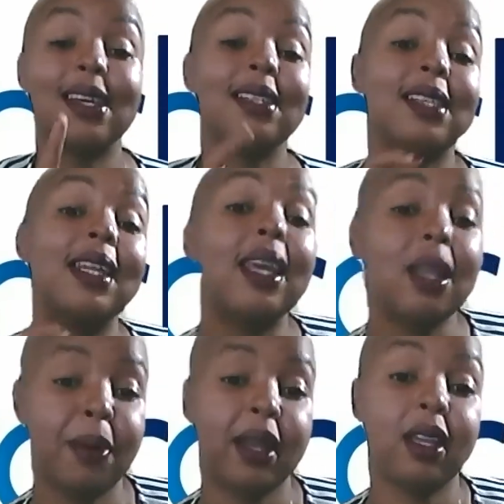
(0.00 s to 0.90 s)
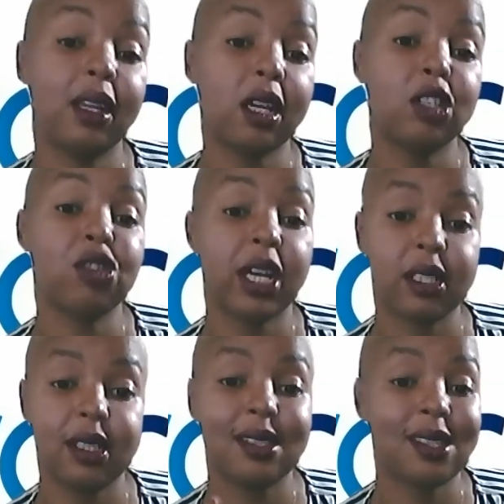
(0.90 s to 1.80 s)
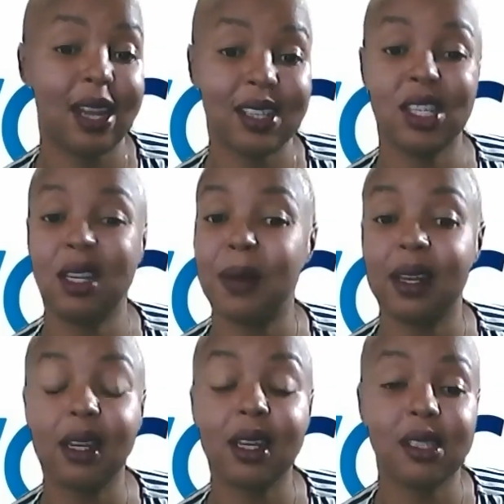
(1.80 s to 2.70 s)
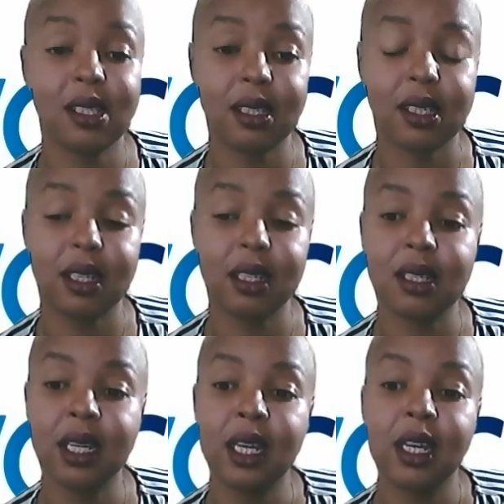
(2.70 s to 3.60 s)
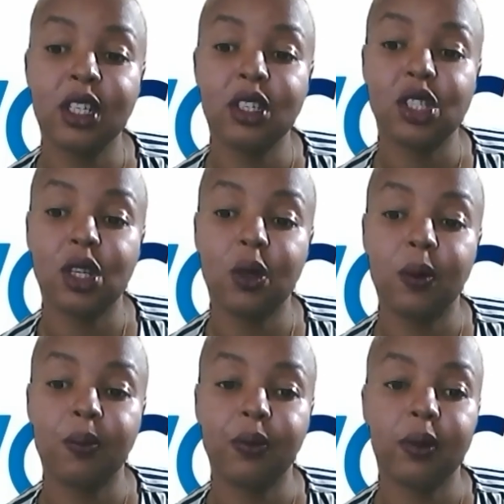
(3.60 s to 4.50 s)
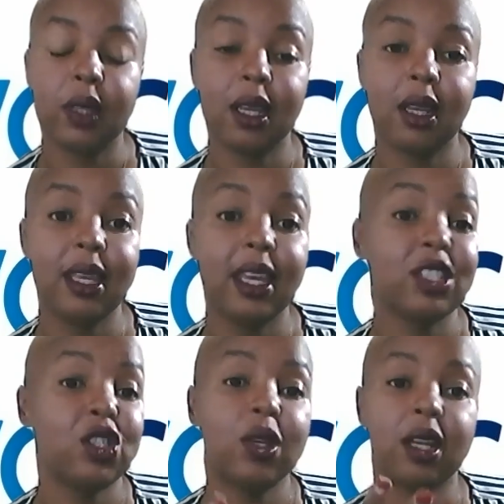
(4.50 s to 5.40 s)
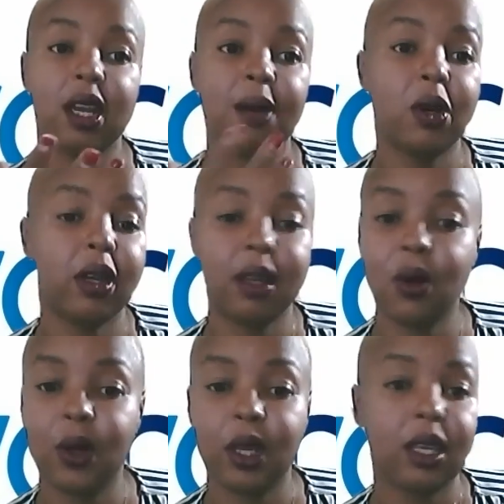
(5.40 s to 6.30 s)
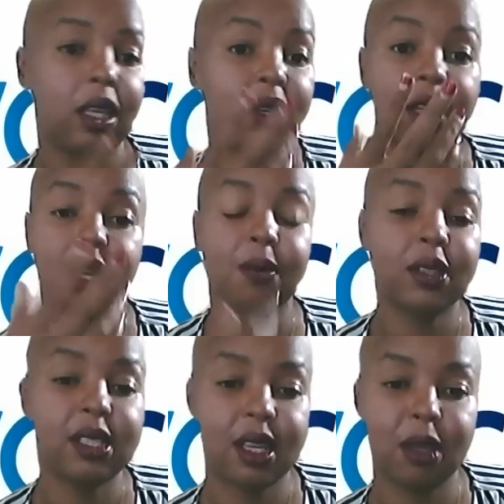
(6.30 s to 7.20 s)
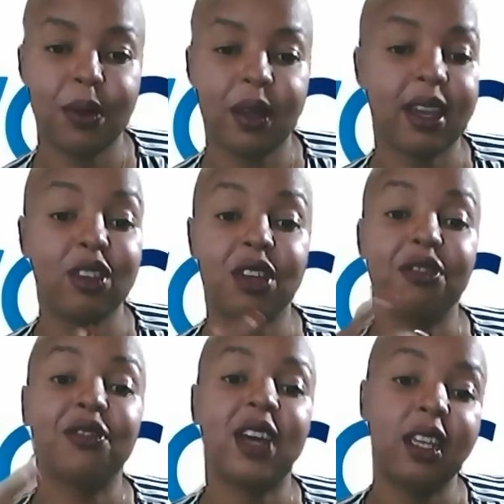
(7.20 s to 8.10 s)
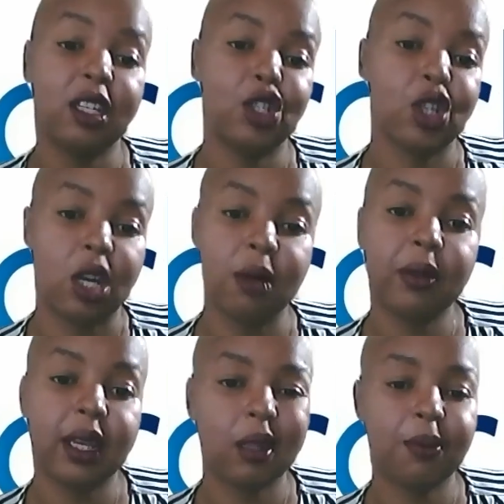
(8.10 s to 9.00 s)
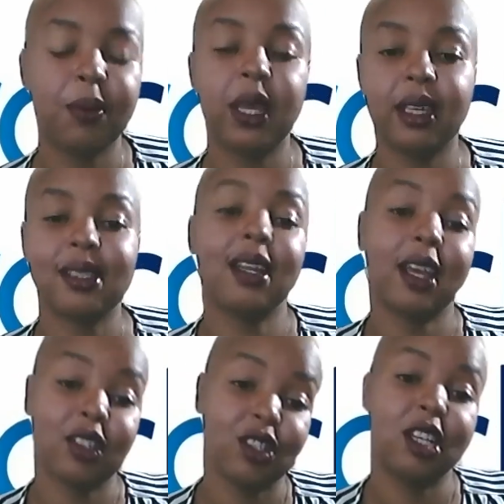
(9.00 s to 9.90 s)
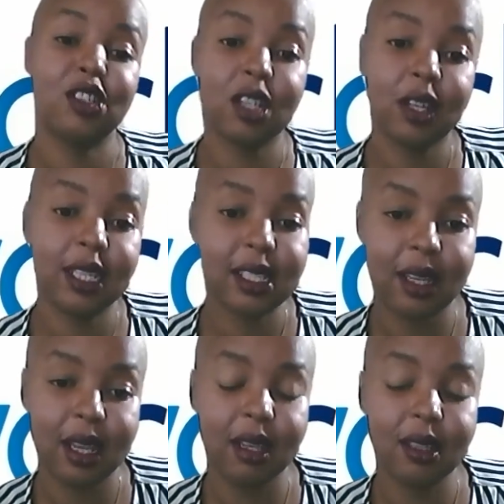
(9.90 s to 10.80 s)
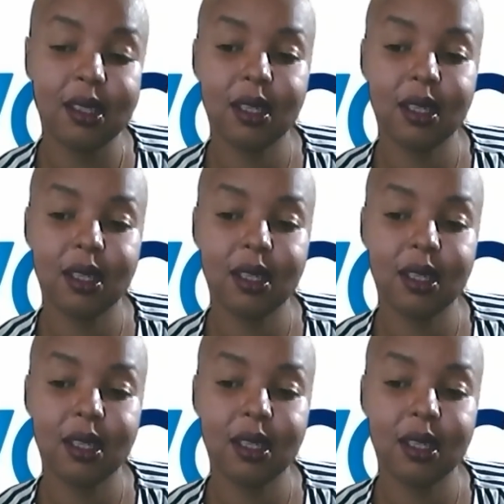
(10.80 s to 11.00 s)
an independent contractor / independent consultant. So yes, you could come on Workii, you could come on Skillpik, and you could find a job that pays an extra $100 a night.